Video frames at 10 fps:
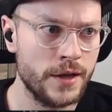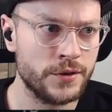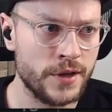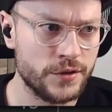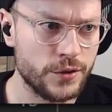
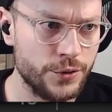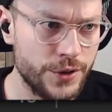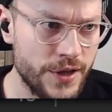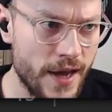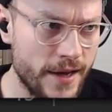that
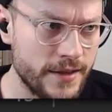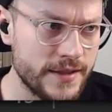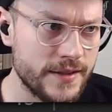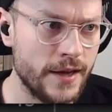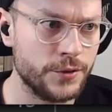
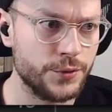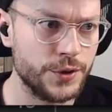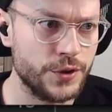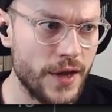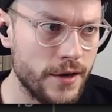creates and
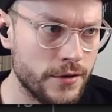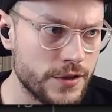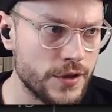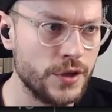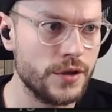
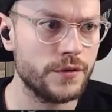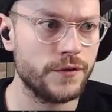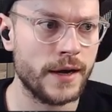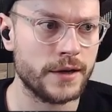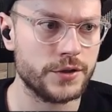returns inner
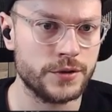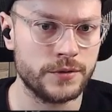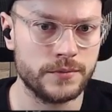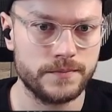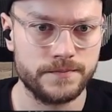function.